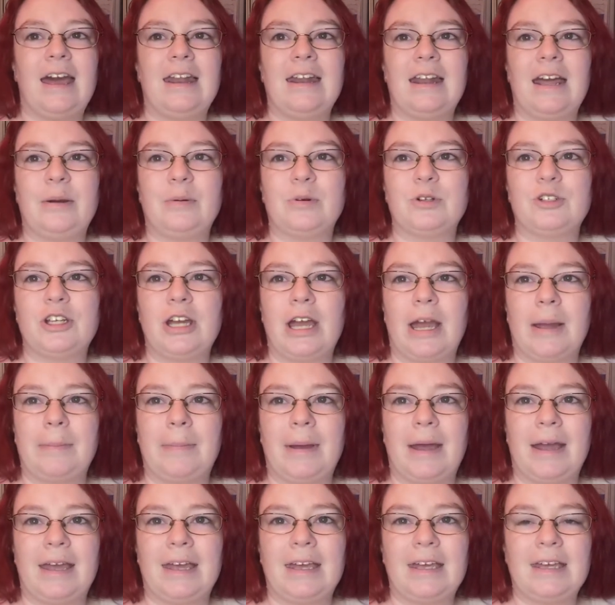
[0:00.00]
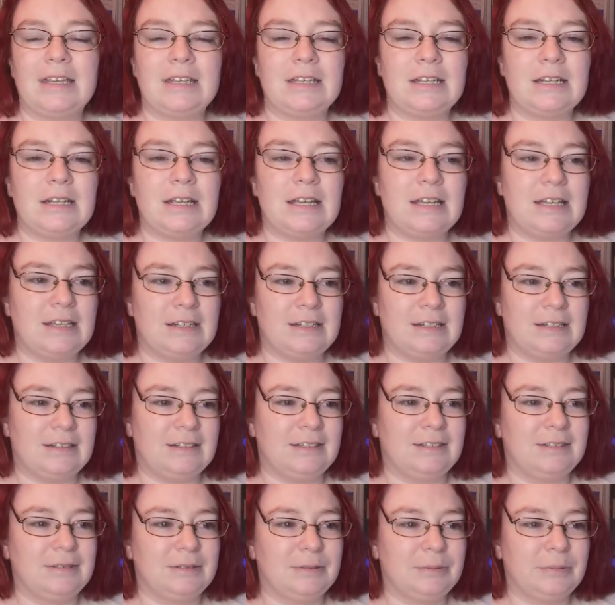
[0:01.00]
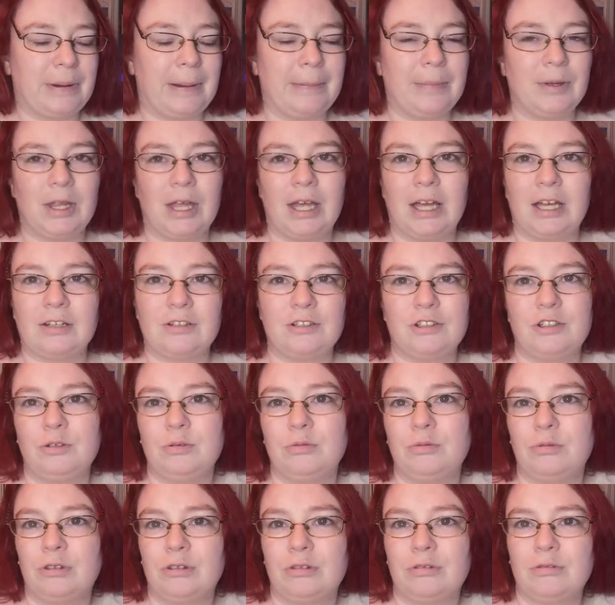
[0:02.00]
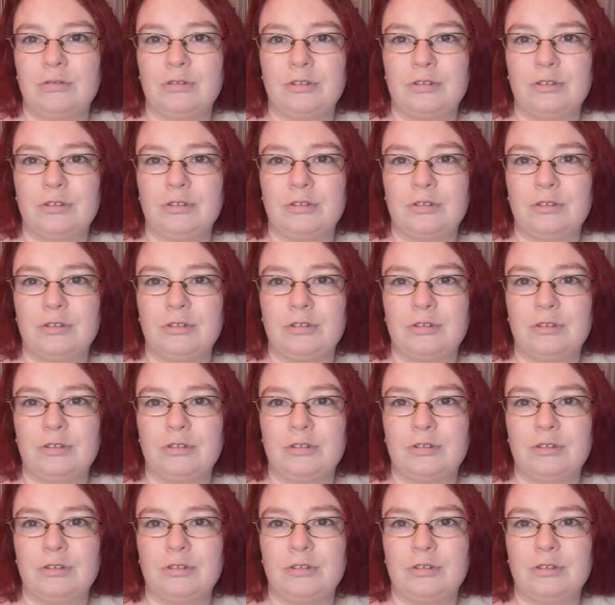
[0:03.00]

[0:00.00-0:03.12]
and I will check back in probably like two